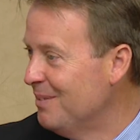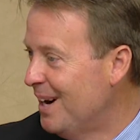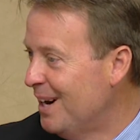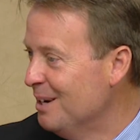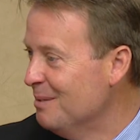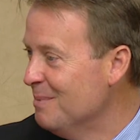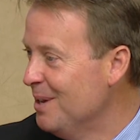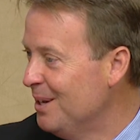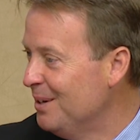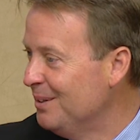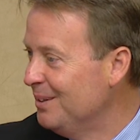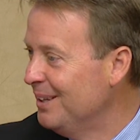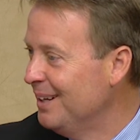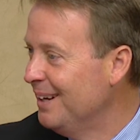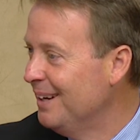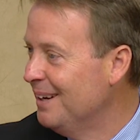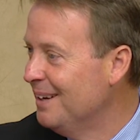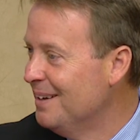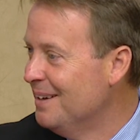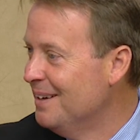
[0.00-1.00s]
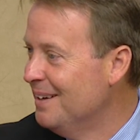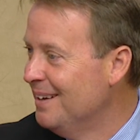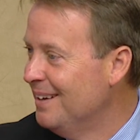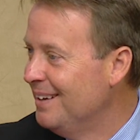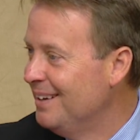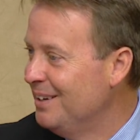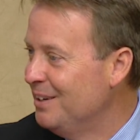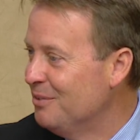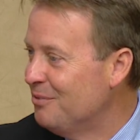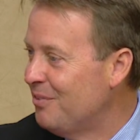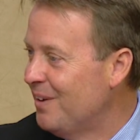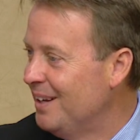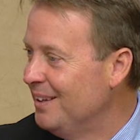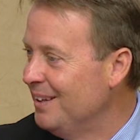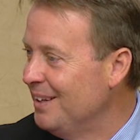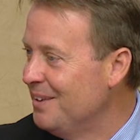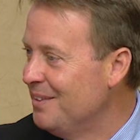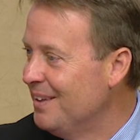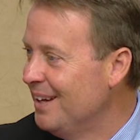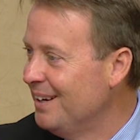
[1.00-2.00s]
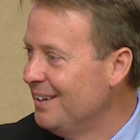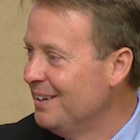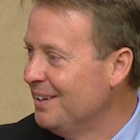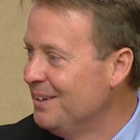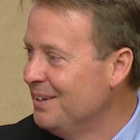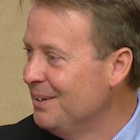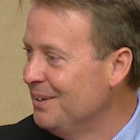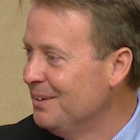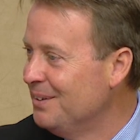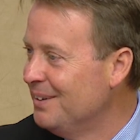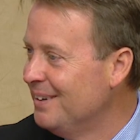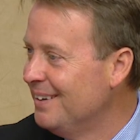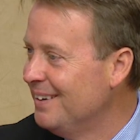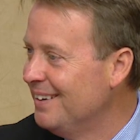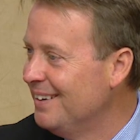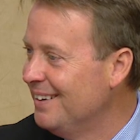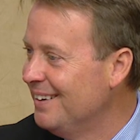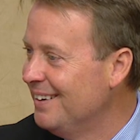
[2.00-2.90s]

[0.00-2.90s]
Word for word: environmentally, you know, friendly I mean, thing unless something